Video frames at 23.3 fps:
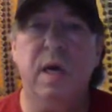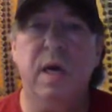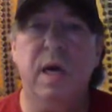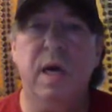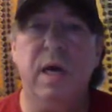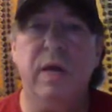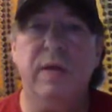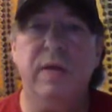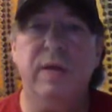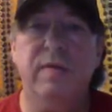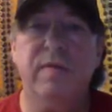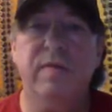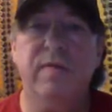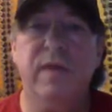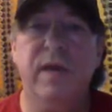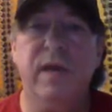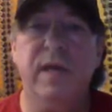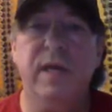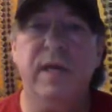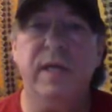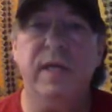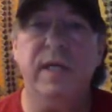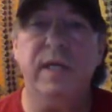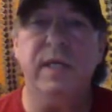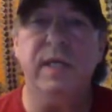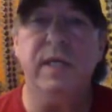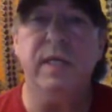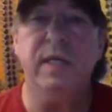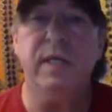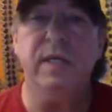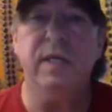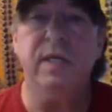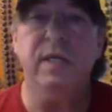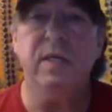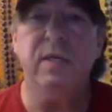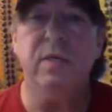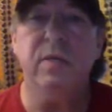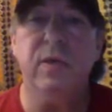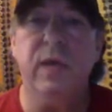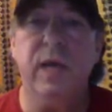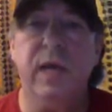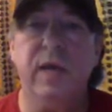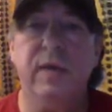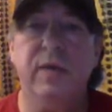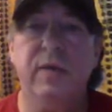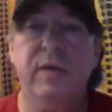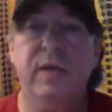and then finally you
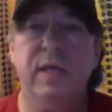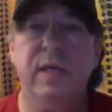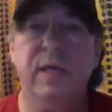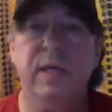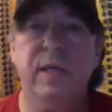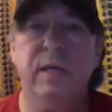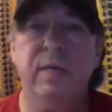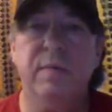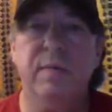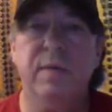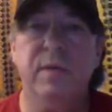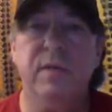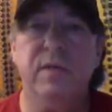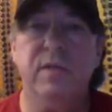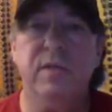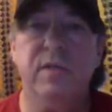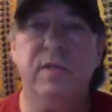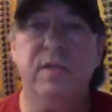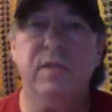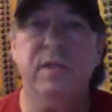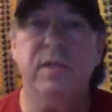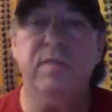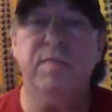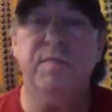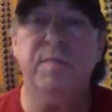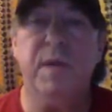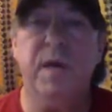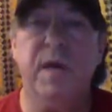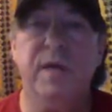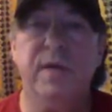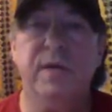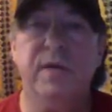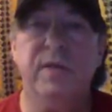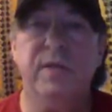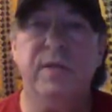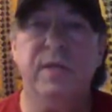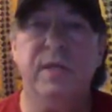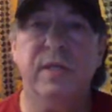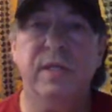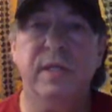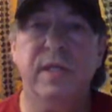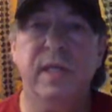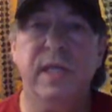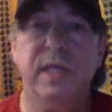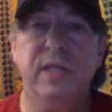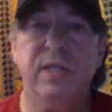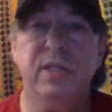had the emergence of modern
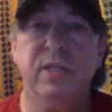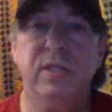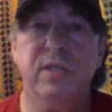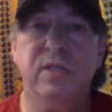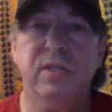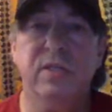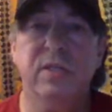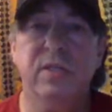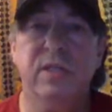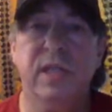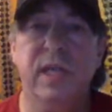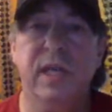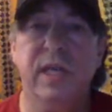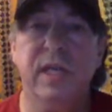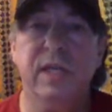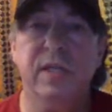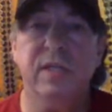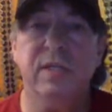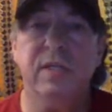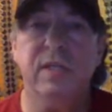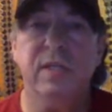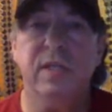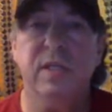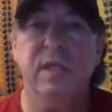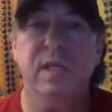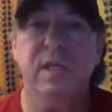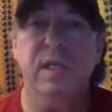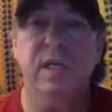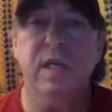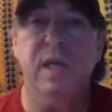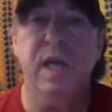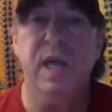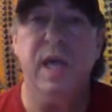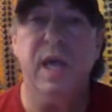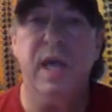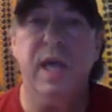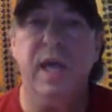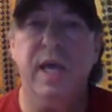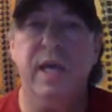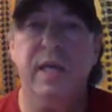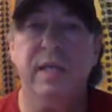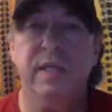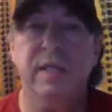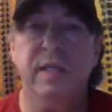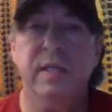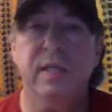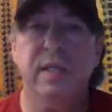nation states,
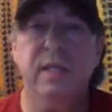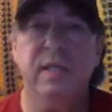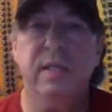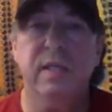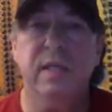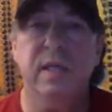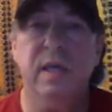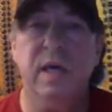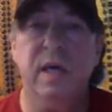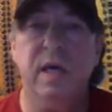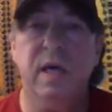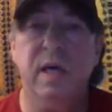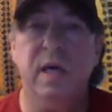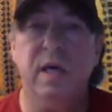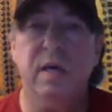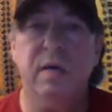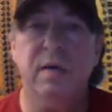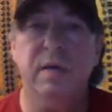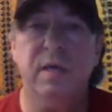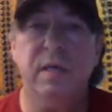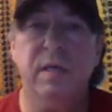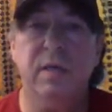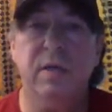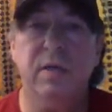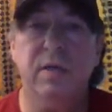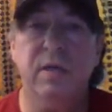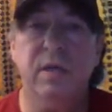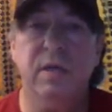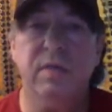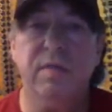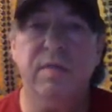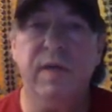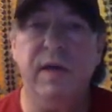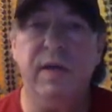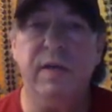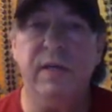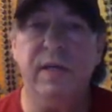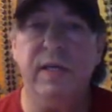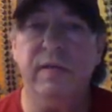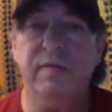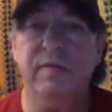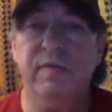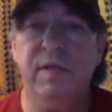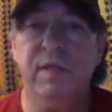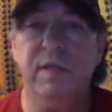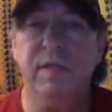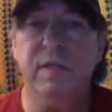and including the founding
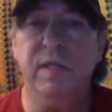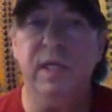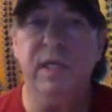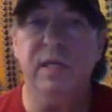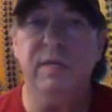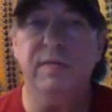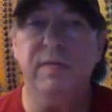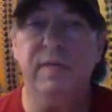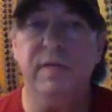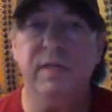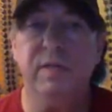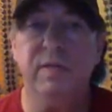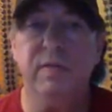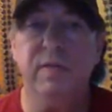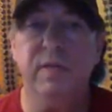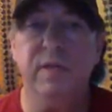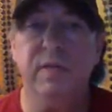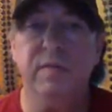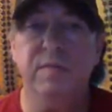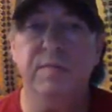of the State of Israel.